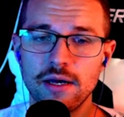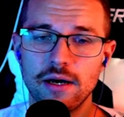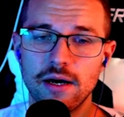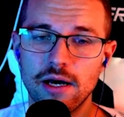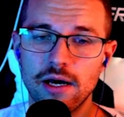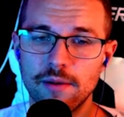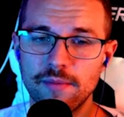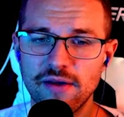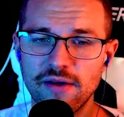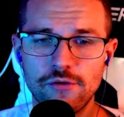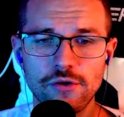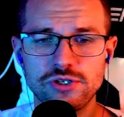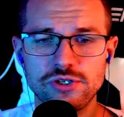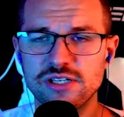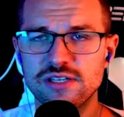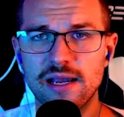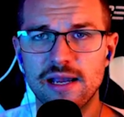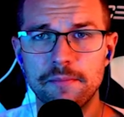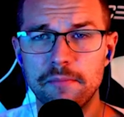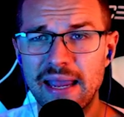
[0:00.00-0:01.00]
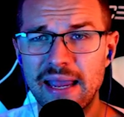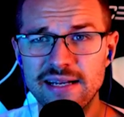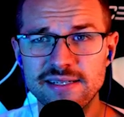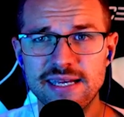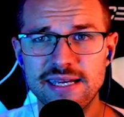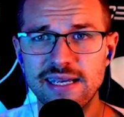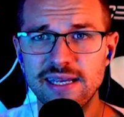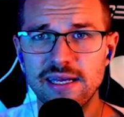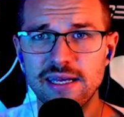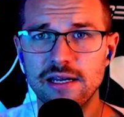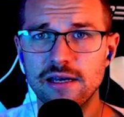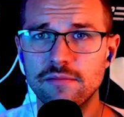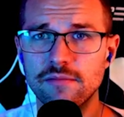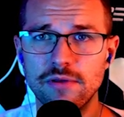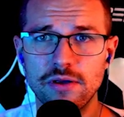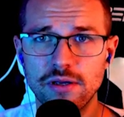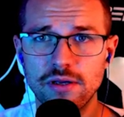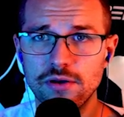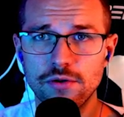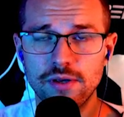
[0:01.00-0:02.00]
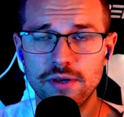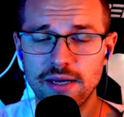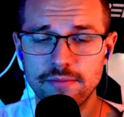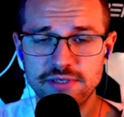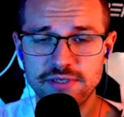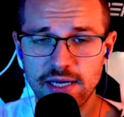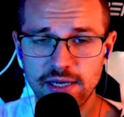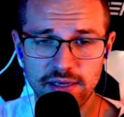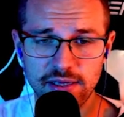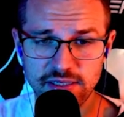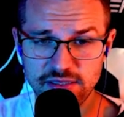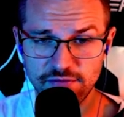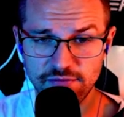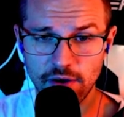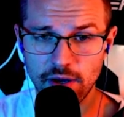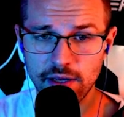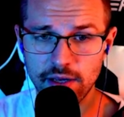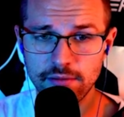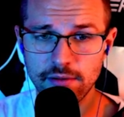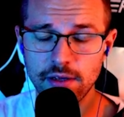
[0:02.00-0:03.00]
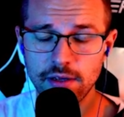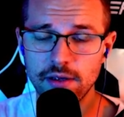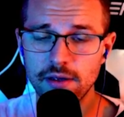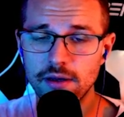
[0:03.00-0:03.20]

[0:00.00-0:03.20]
If you're just like main tanking him, you can do Chemtech. That's fine.